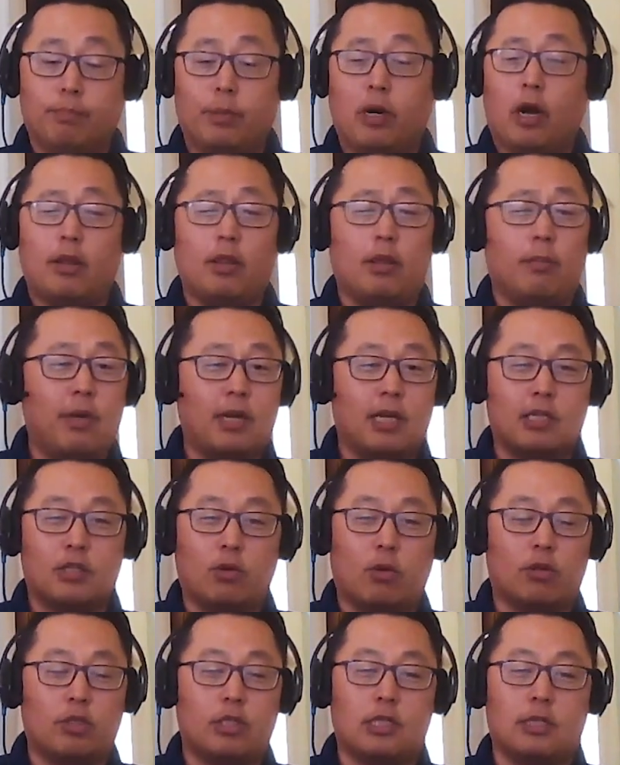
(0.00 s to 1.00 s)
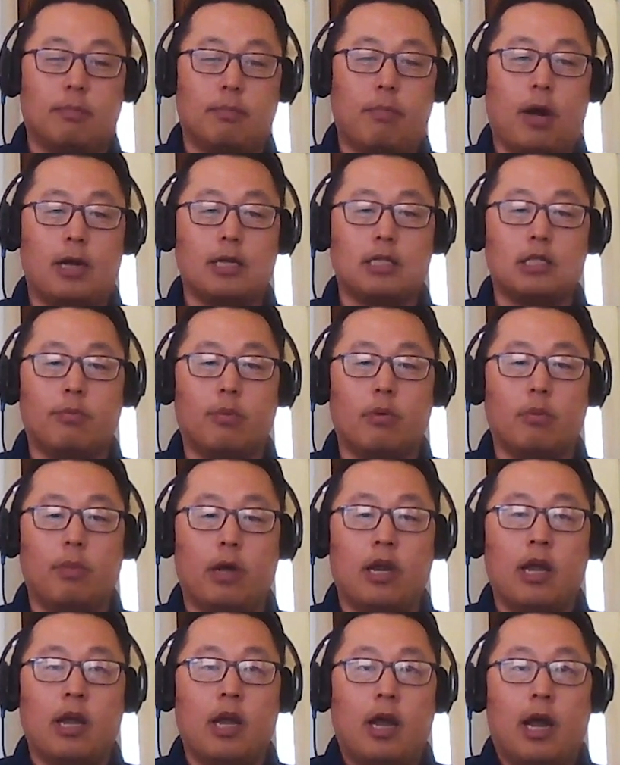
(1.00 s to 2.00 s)
on the biggest solar system possible.
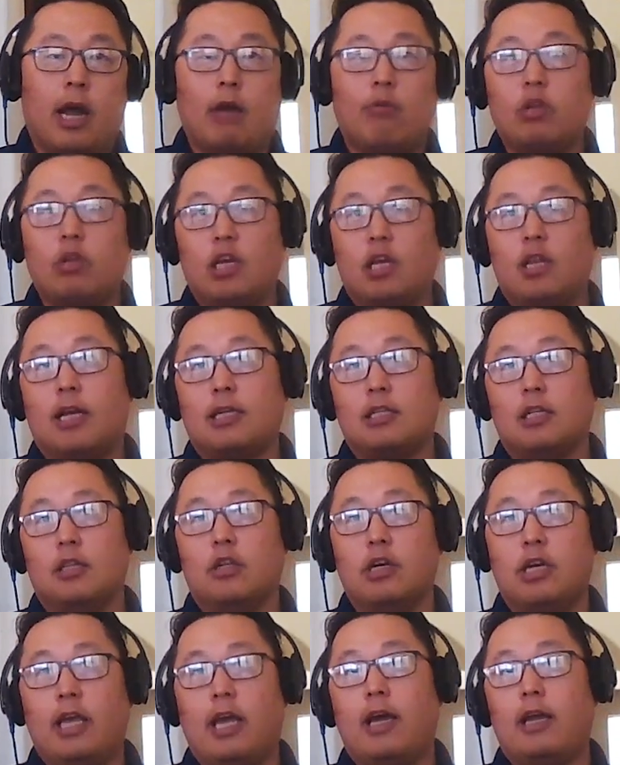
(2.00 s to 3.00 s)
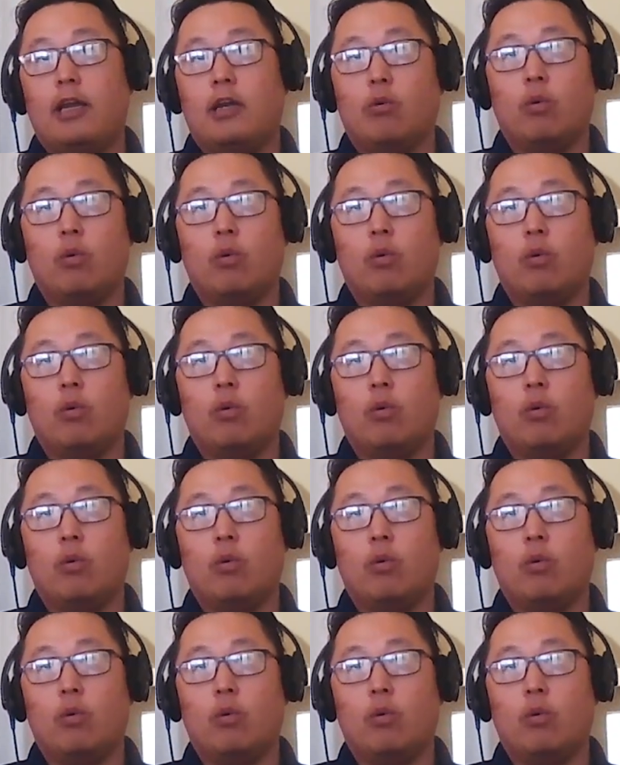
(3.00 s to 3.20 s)
But I really like to look at,